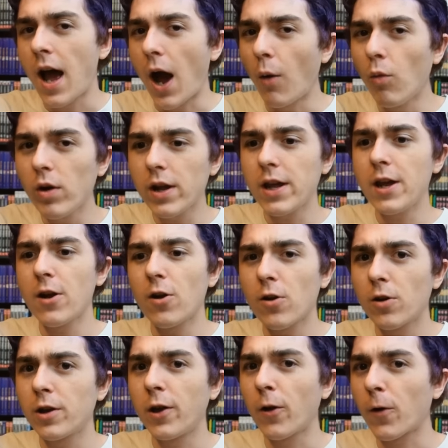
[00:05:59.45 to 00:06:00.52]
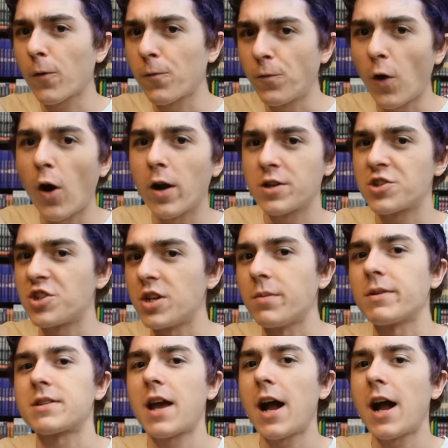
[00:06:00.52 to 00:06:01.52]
I want to hear your thoughts, Chivas.